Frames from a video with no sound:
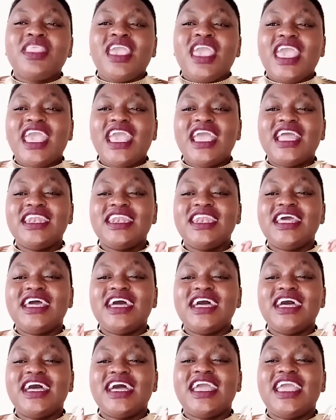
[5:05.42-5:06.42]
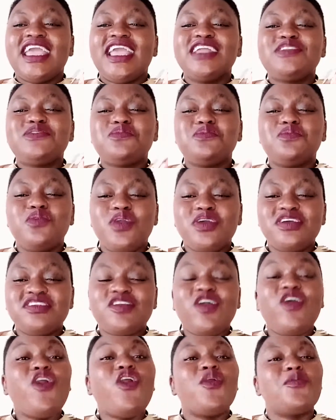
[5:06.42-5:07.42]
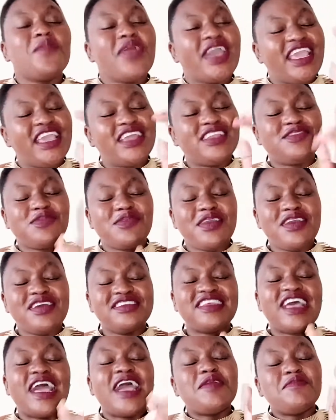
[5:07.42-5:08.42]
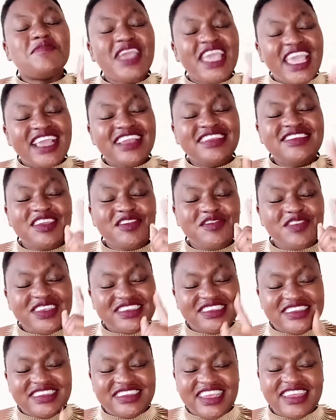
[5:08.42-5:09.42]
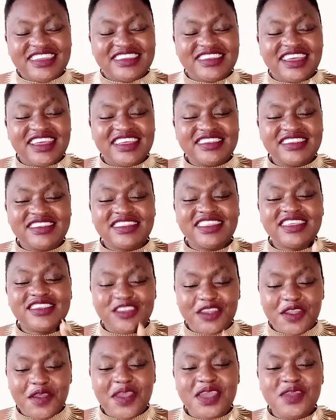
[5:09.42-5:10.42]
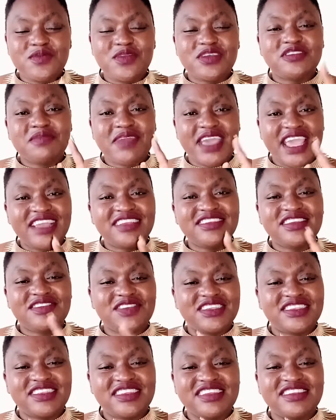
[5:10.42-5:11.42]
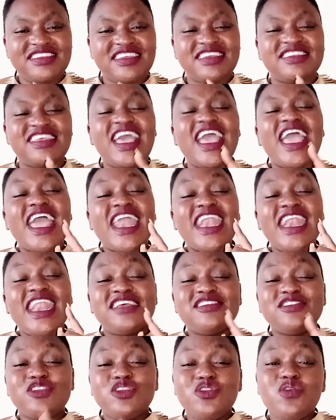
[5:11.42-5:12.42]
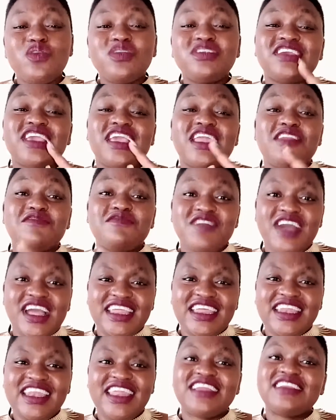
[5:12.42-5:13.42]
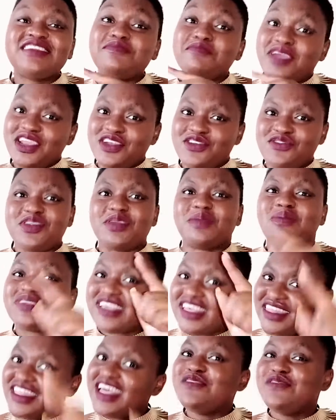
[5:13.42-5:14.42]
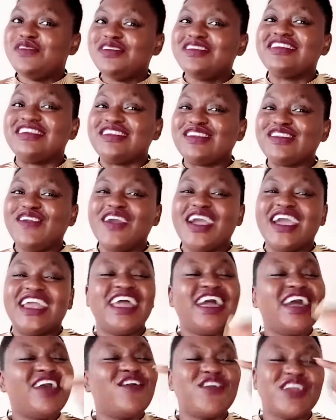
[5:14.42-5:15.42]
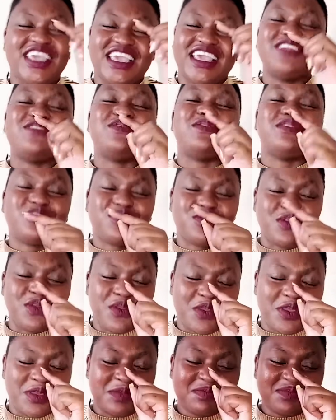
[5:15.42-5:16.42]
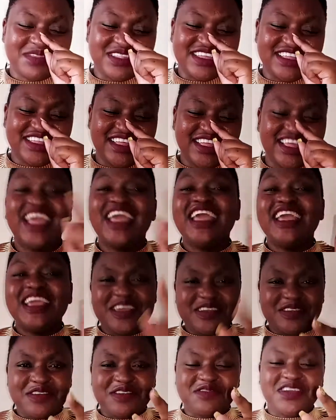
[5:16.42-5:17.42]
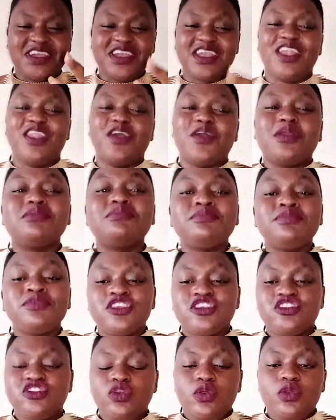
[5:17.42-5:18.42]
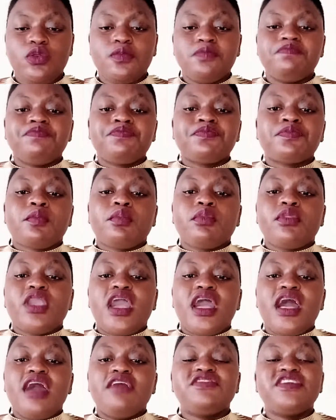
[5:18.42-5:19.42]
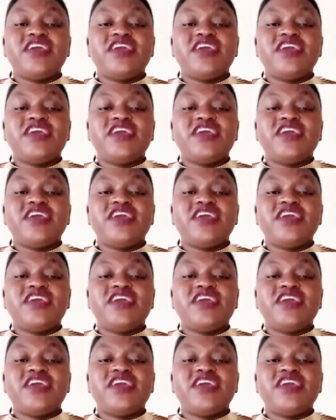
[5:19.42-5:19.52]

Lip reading: And it was my HIV status. The slogan was, my HIV status does not invalidate my dreams. That was the slogan. Okay, it was too long. It was very long. So after